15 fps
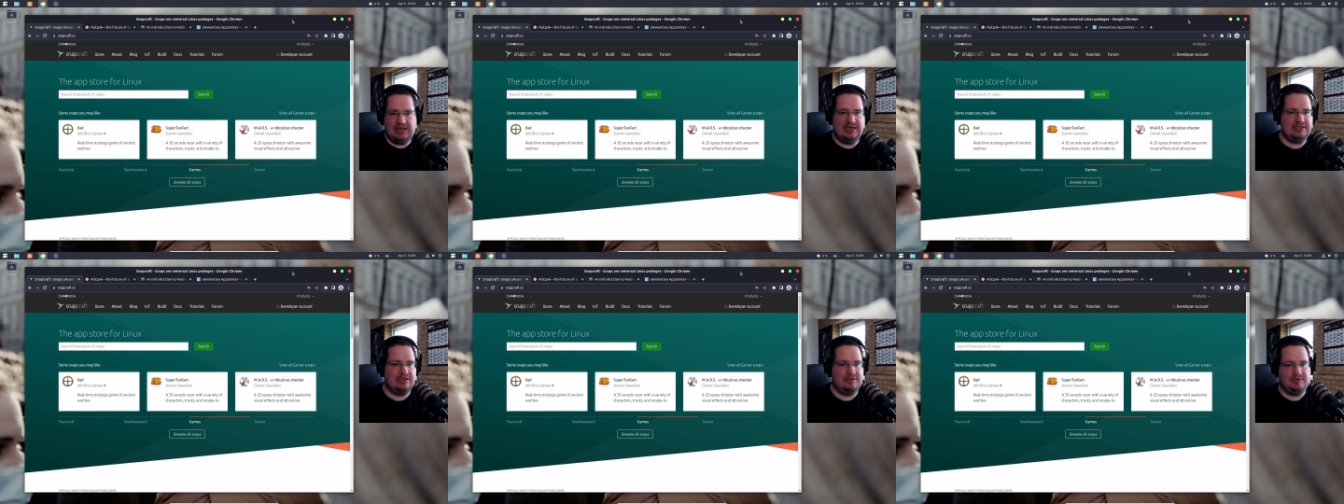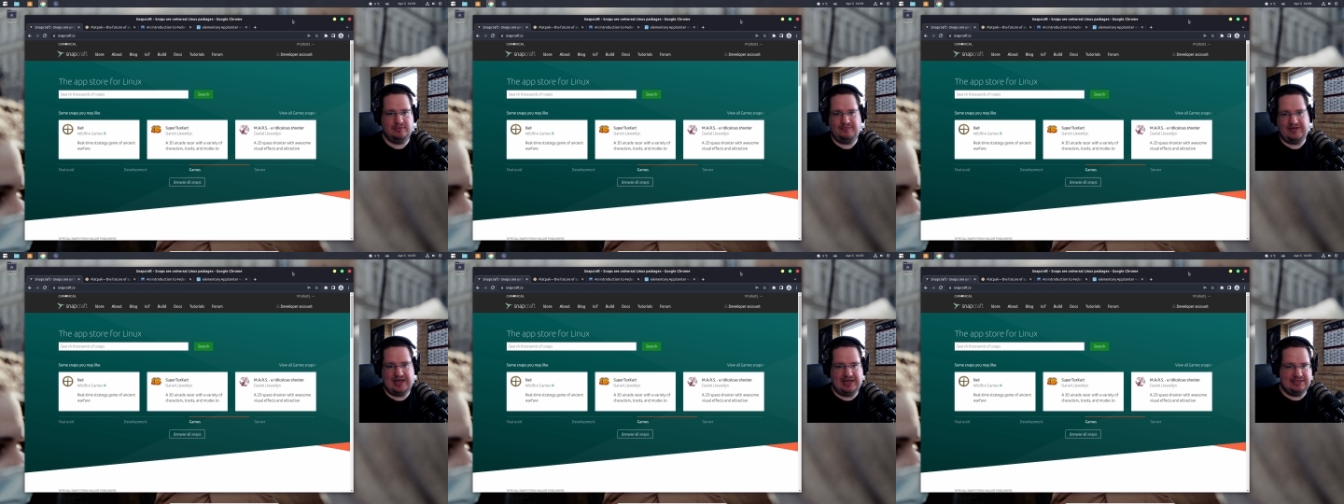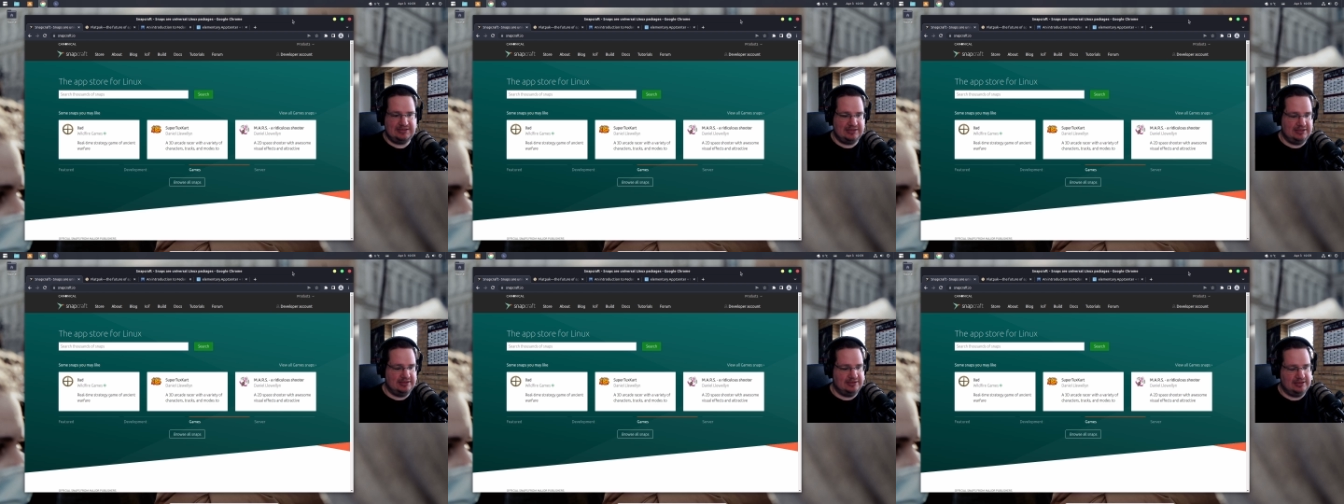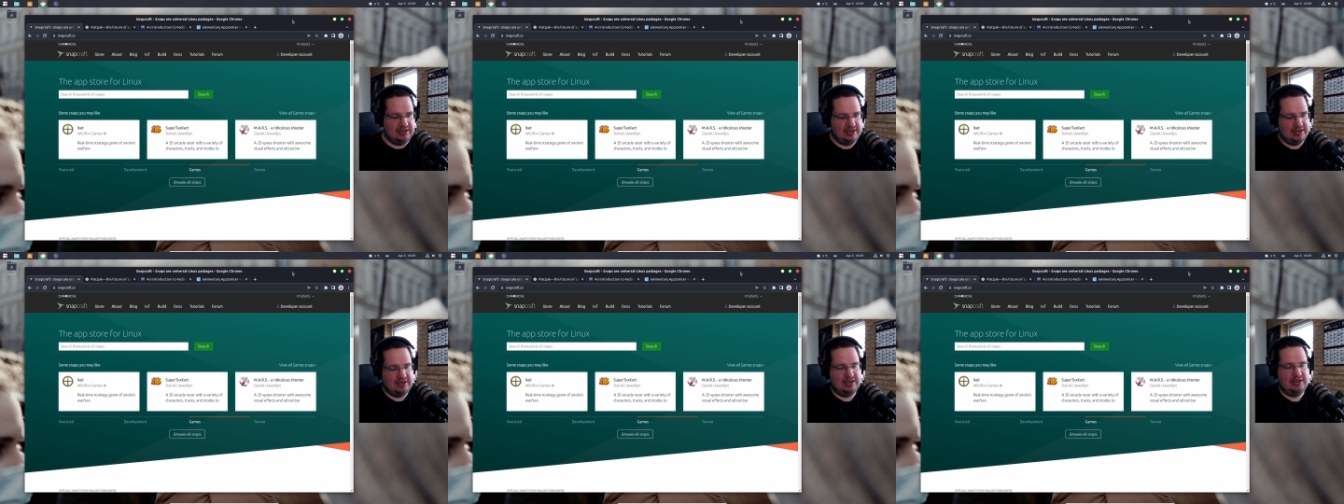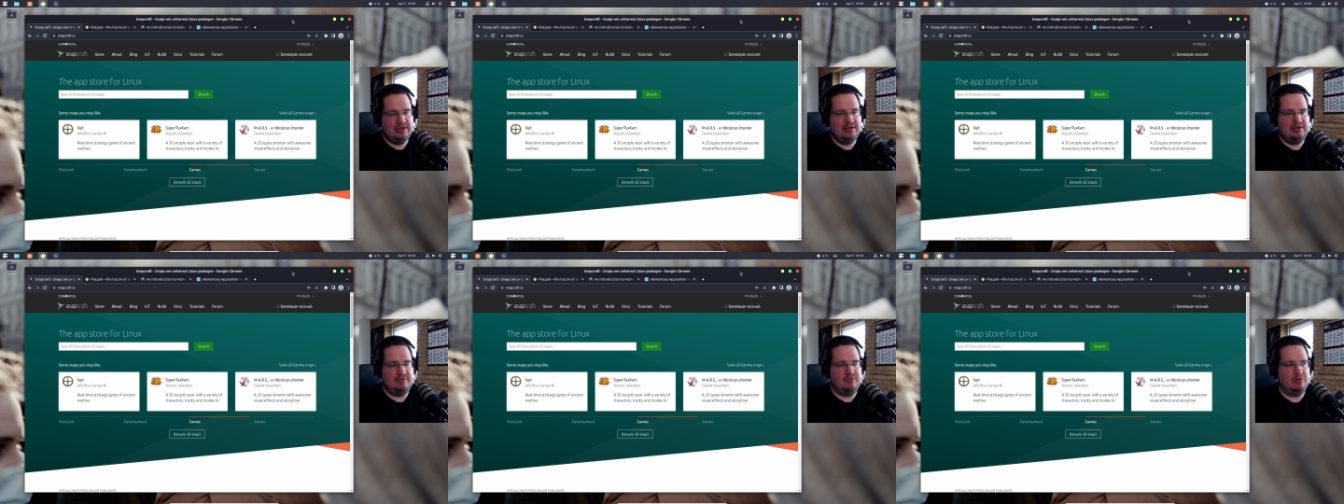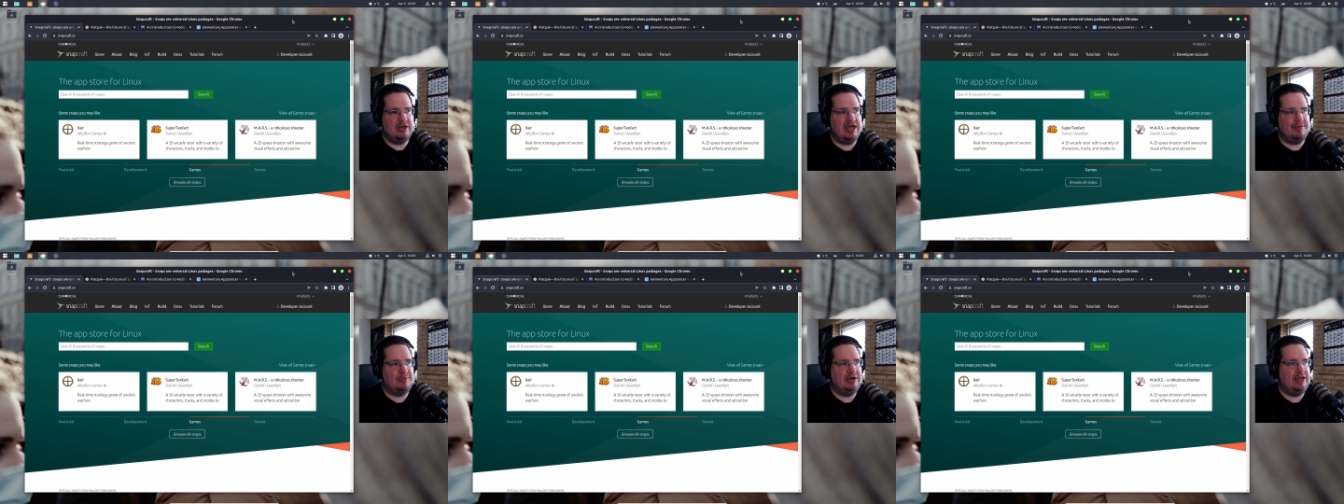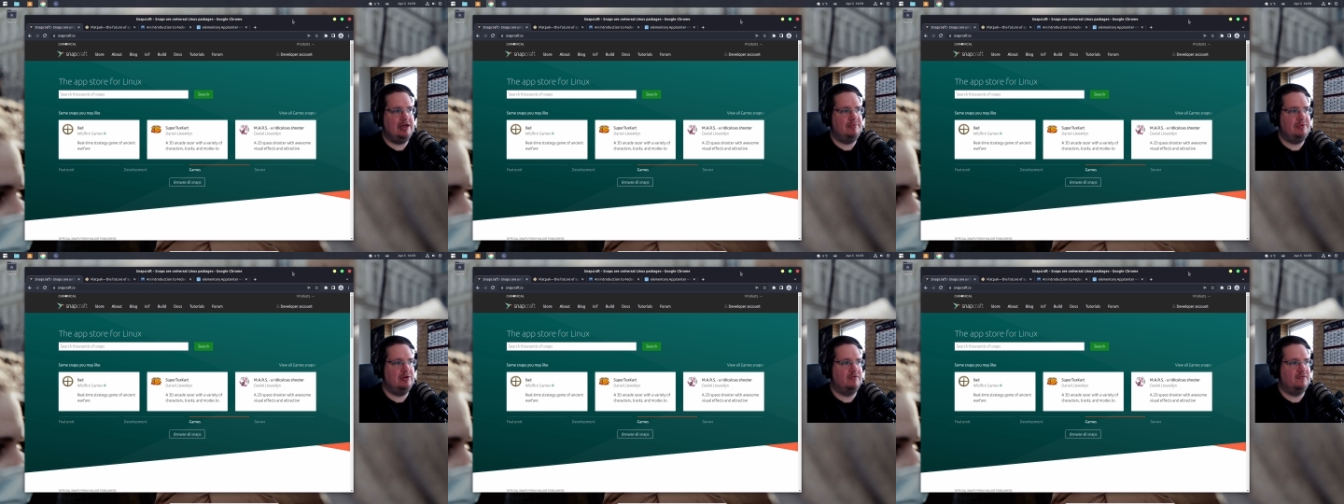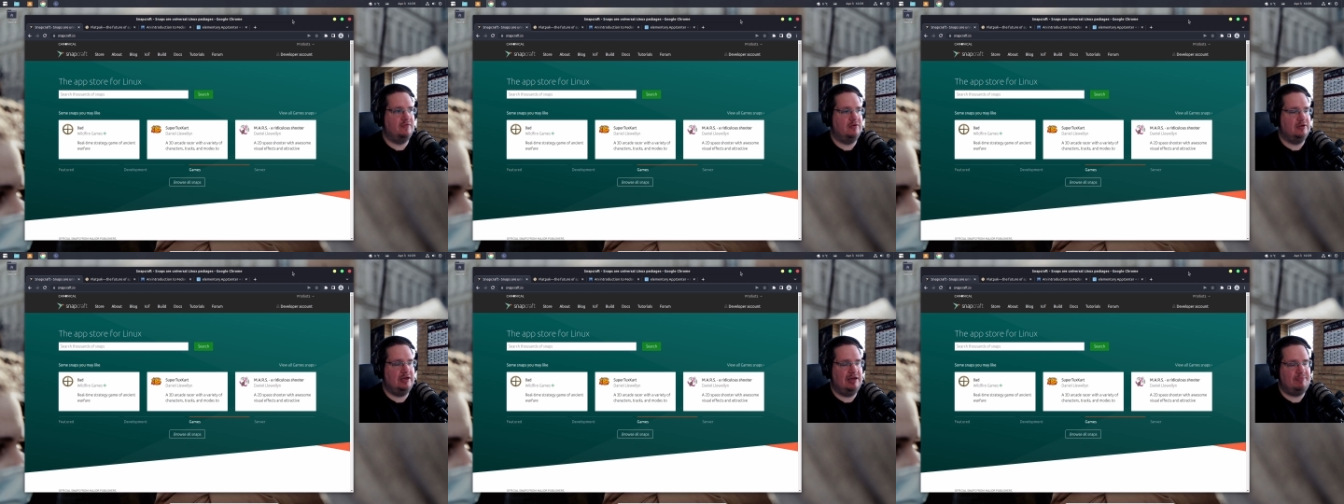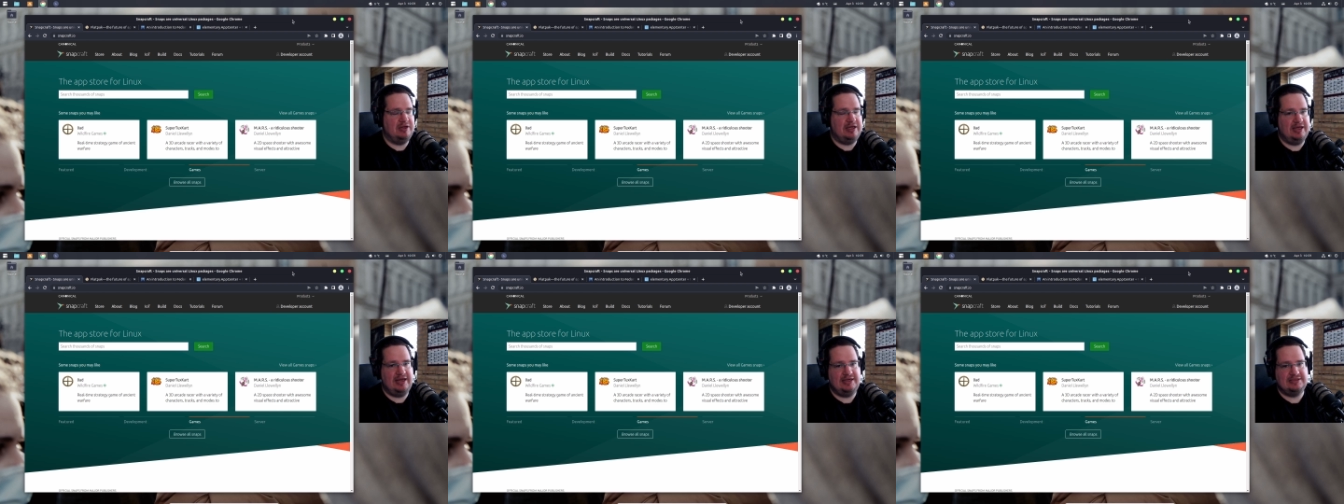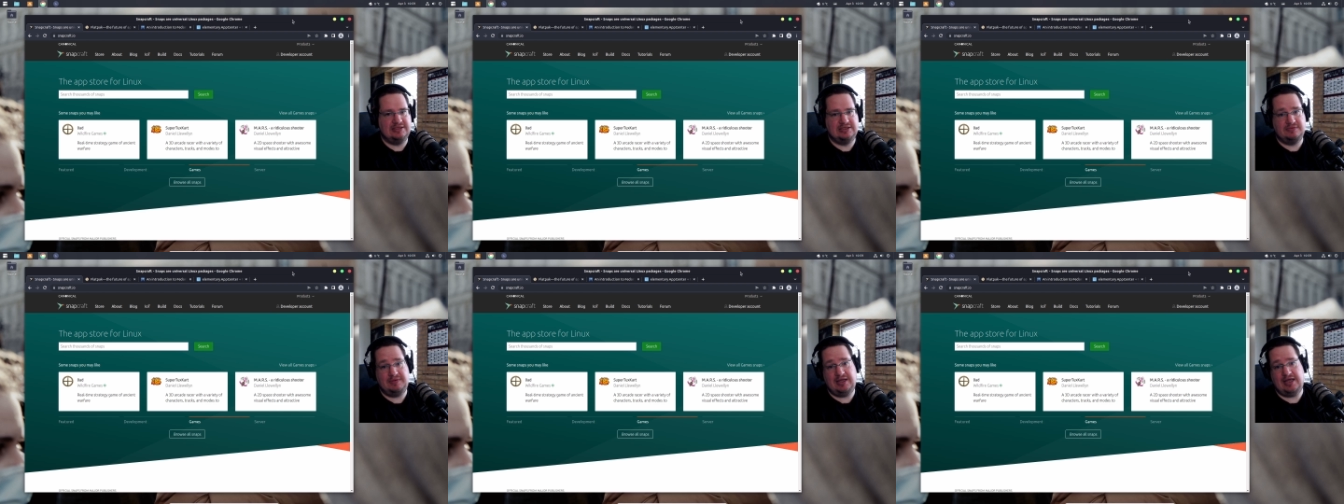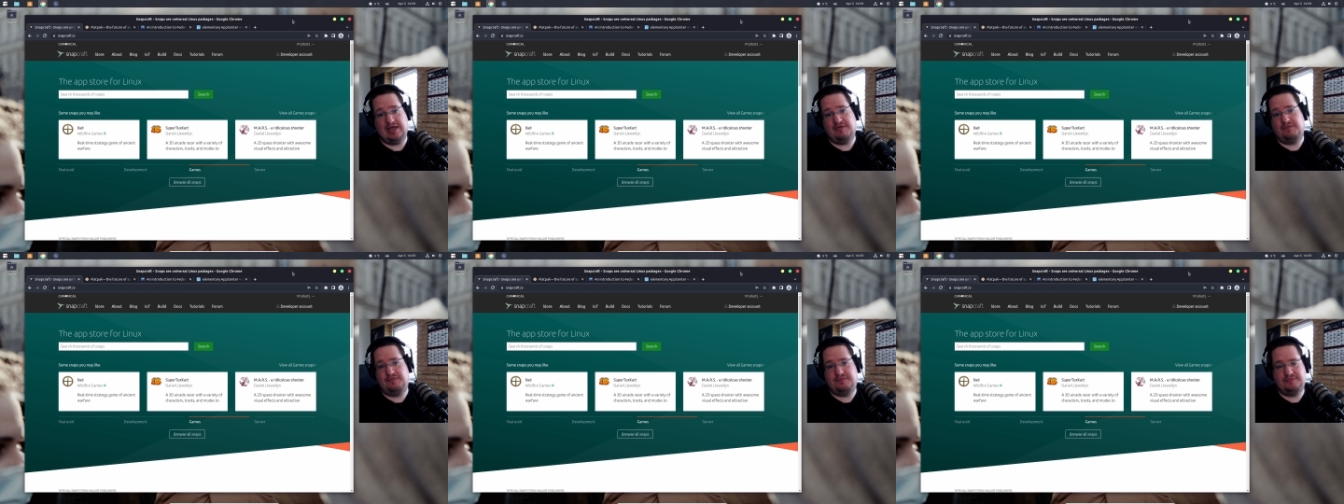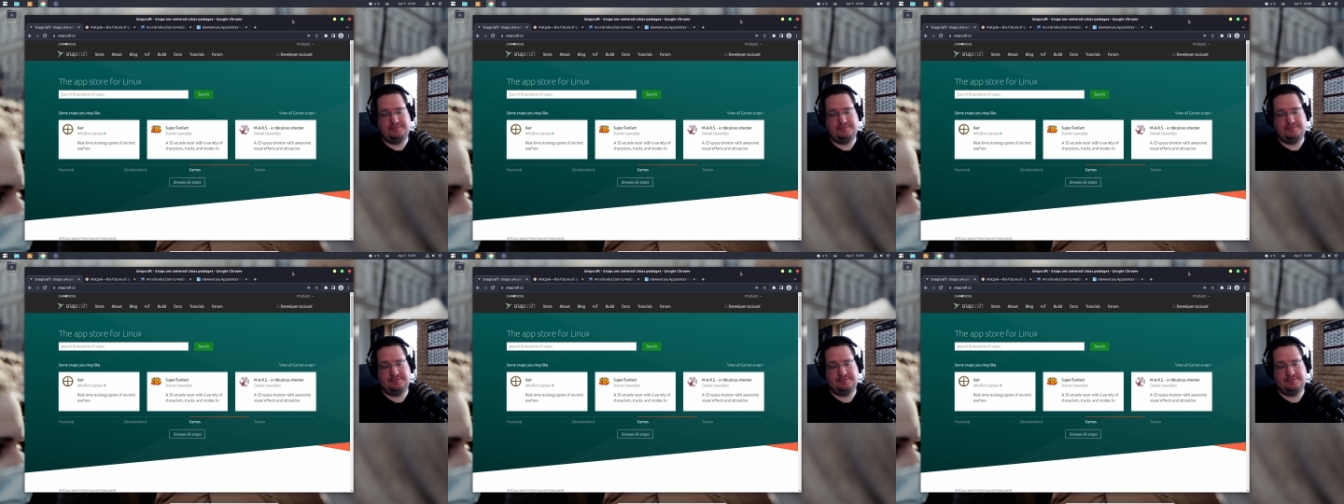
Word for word: has a vast uh, vocabulary of uh, applications. We have